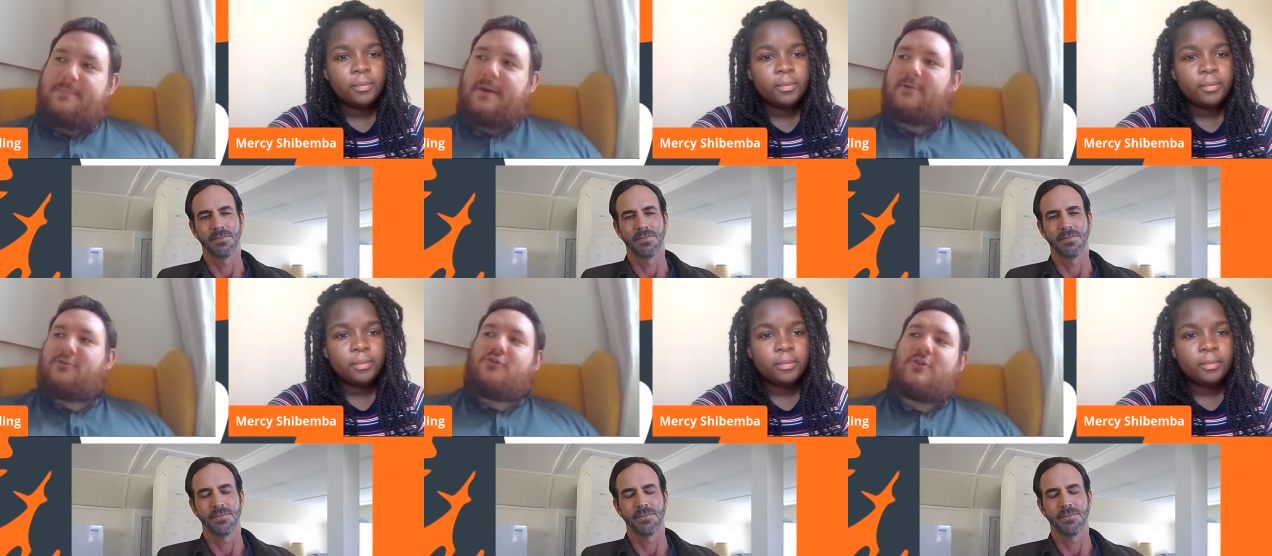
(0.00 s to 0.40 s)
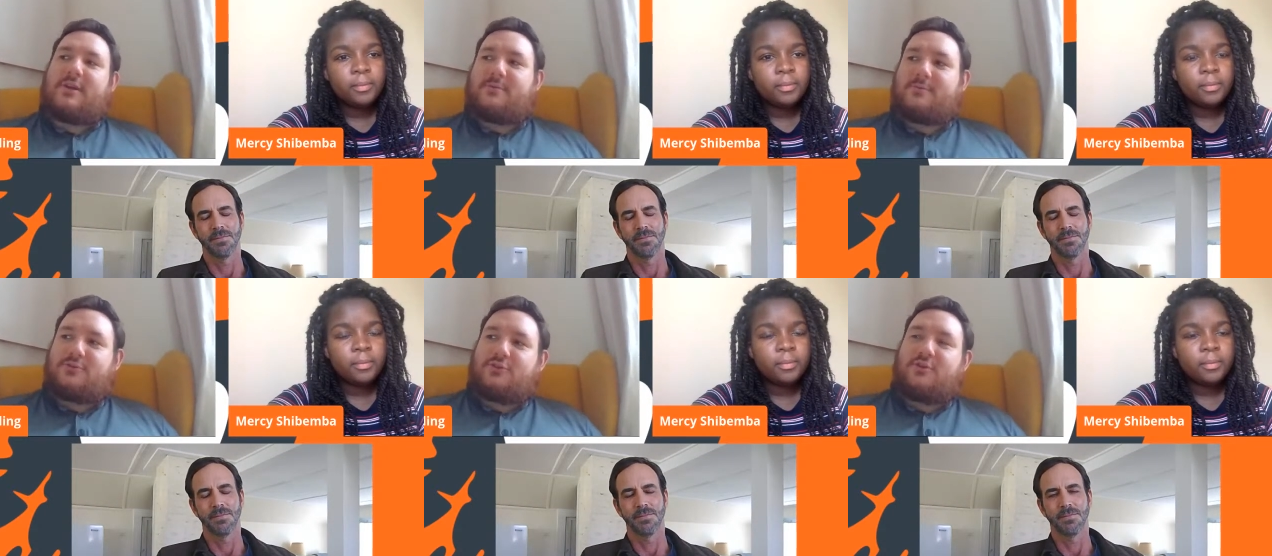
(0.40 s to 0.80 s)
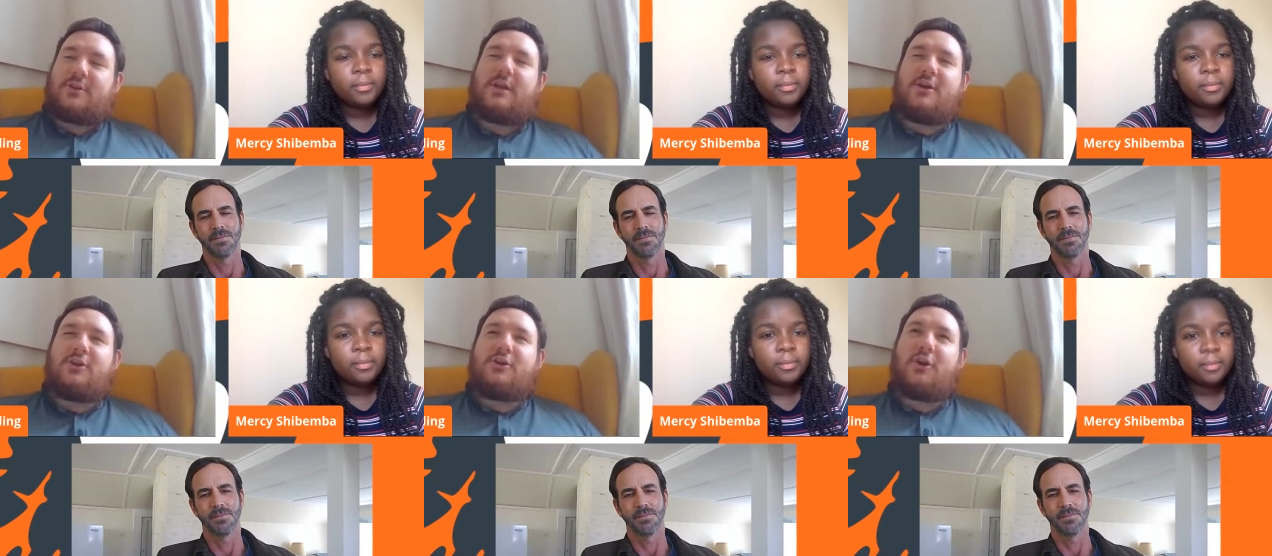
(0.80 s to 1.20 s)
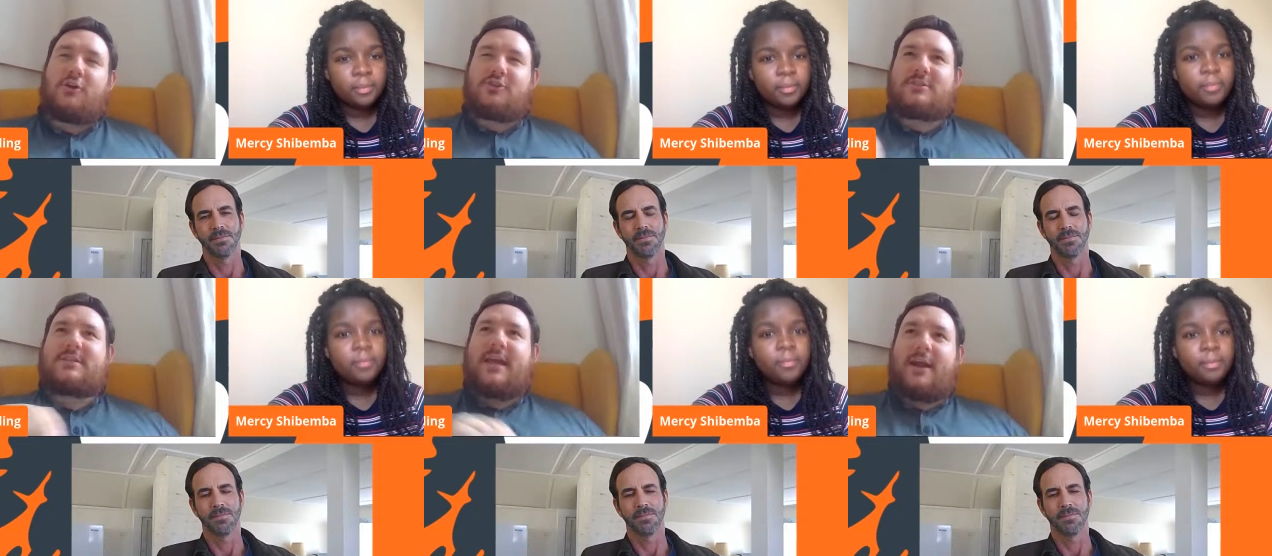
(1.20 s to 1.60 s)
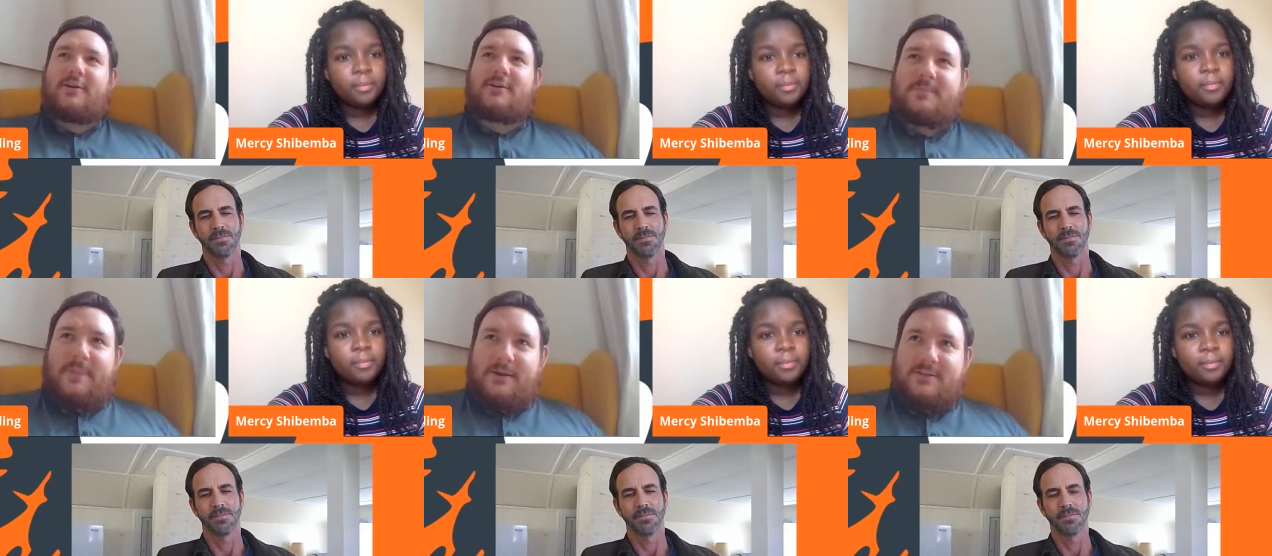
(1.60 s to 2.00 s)
Speaker 1: about U equals U, not just
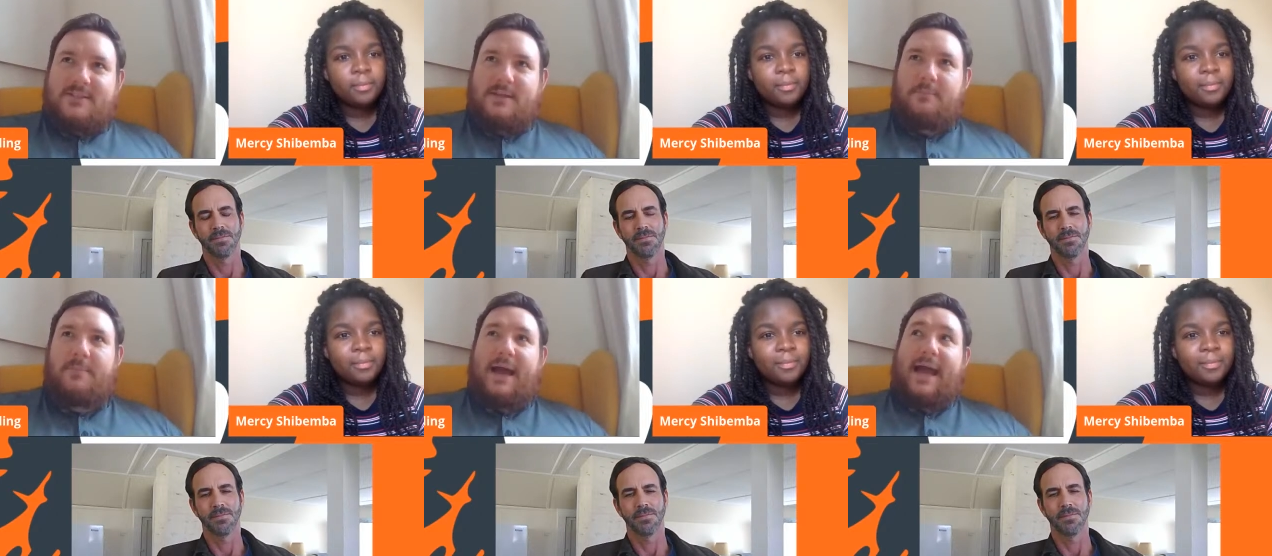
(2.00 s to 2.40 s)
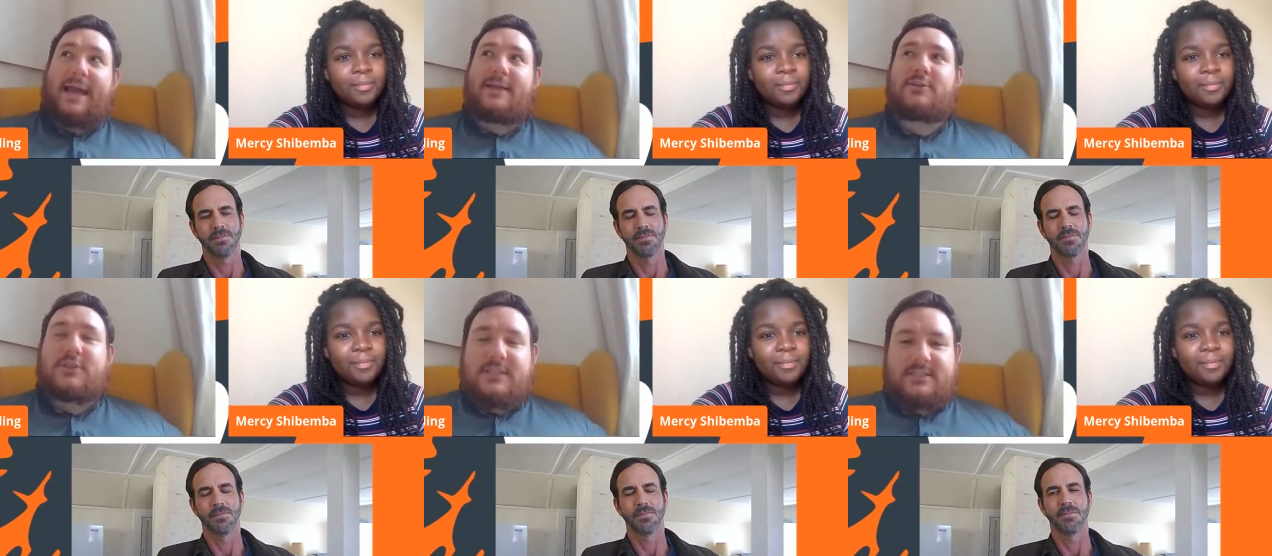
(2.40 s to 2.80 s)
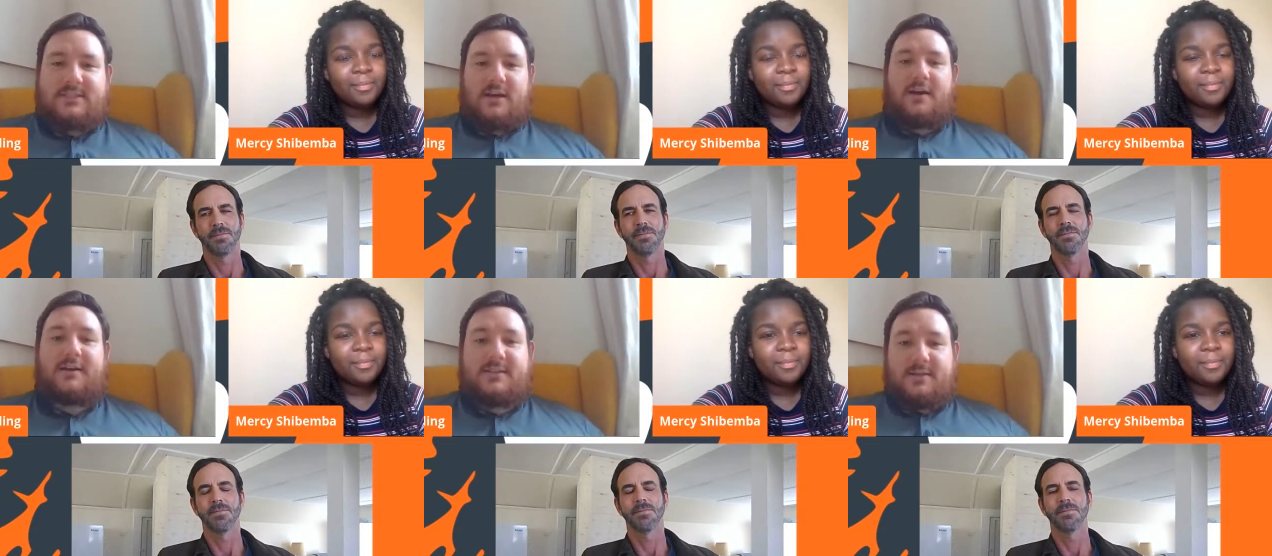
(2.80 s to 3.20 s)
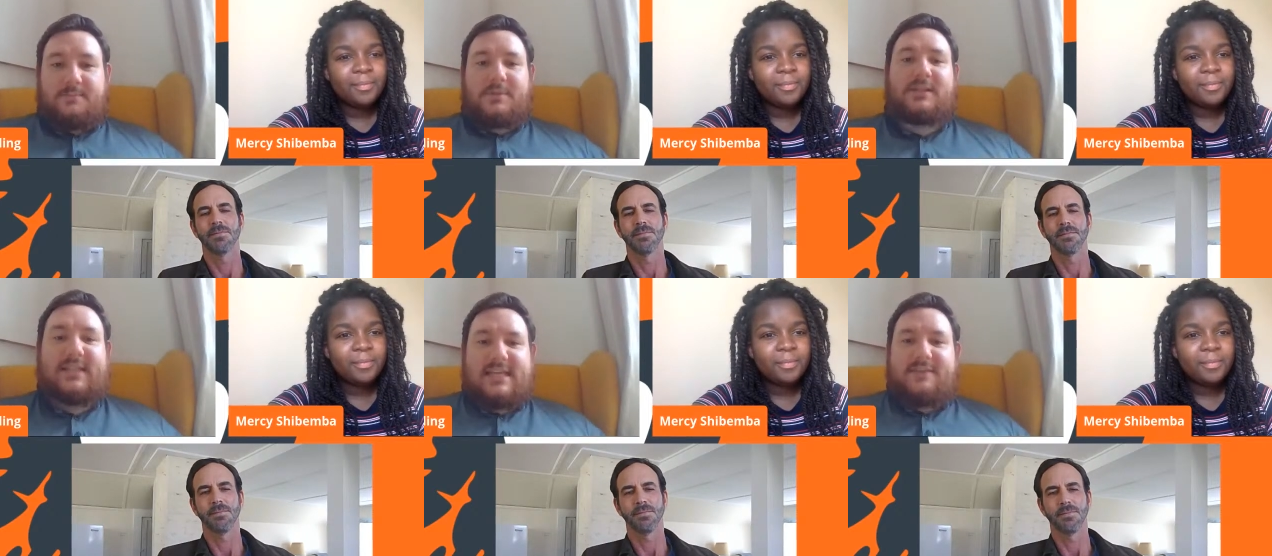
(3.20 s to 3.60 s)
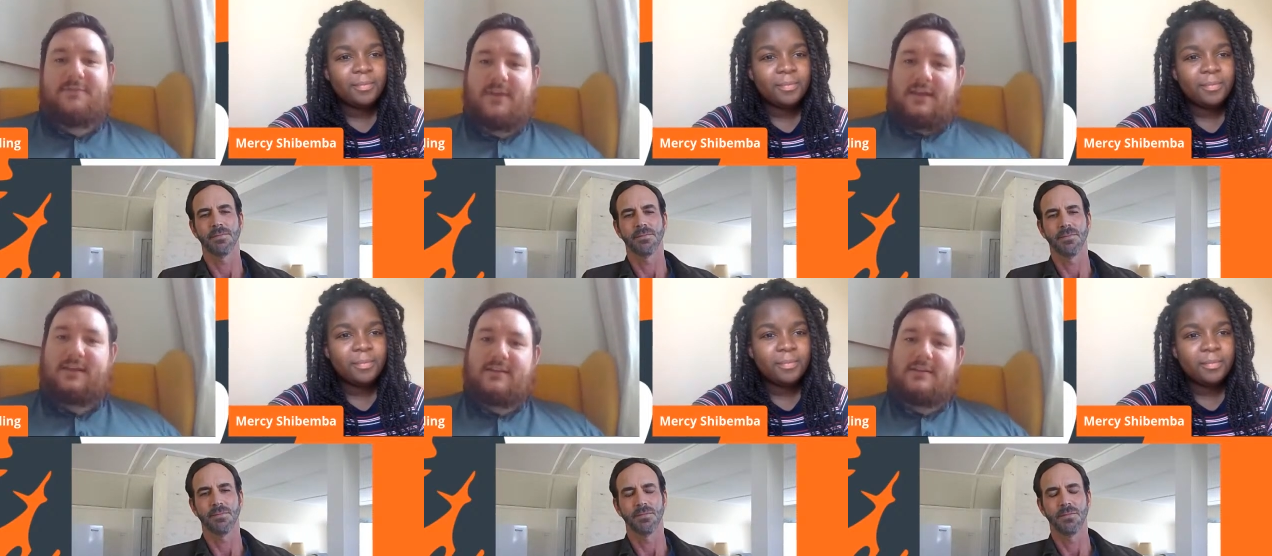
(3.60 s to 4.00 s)
heard about it, but actually started to believe
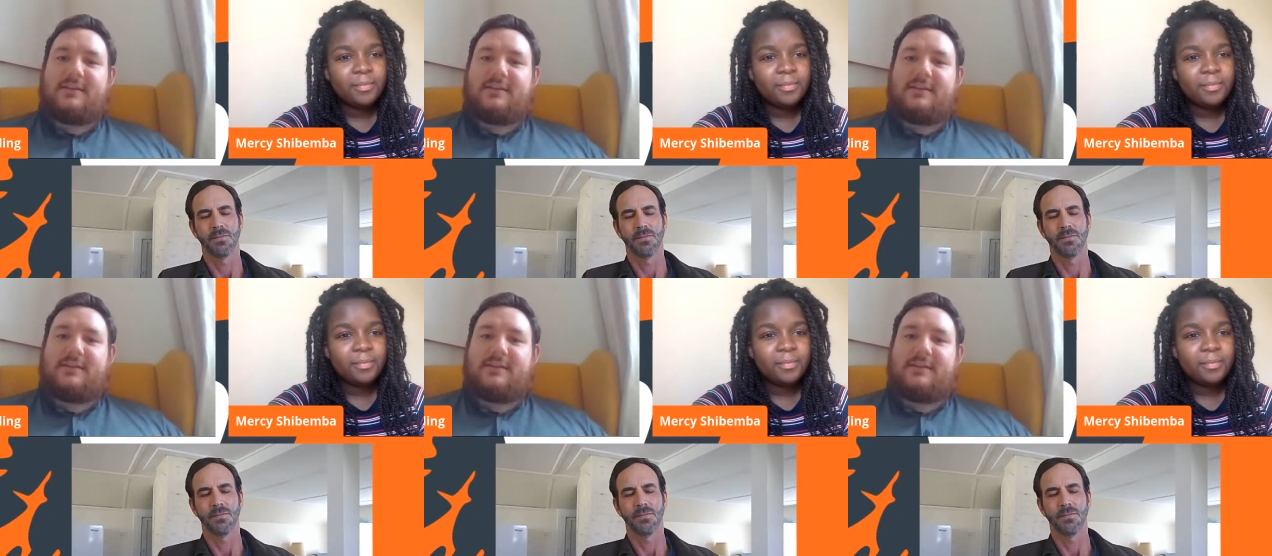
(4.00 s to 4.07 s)
it.